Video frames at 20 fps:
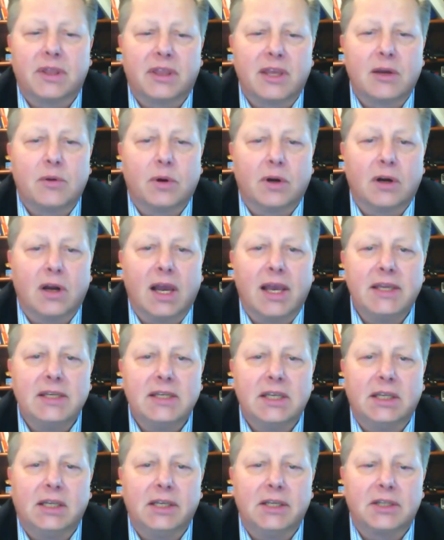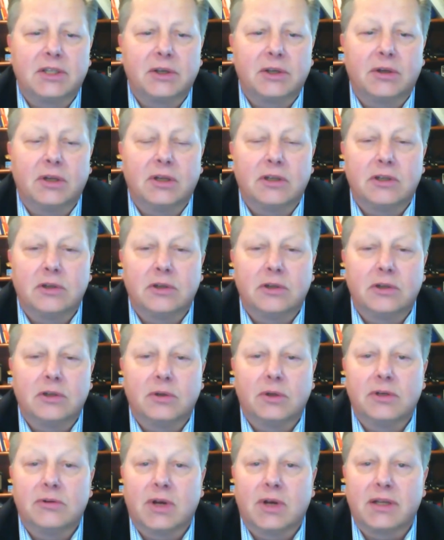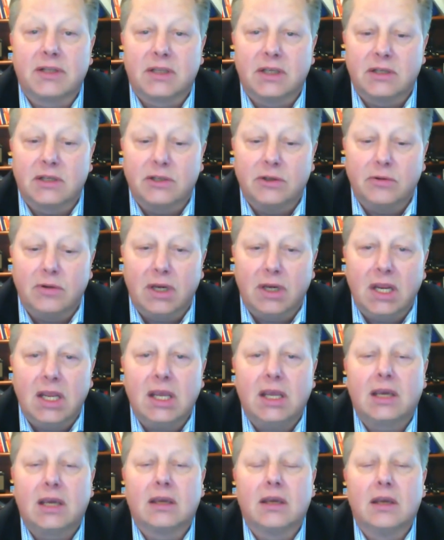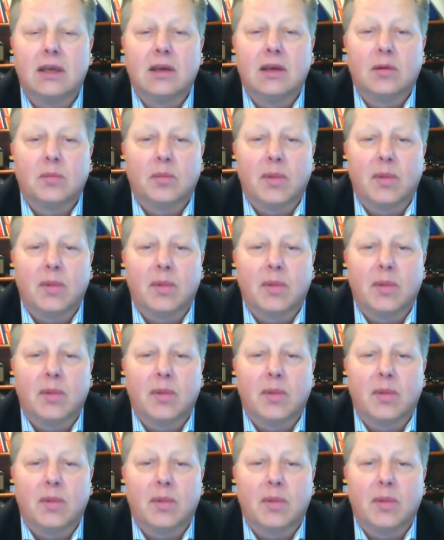but we think we're ideally suited to address this unique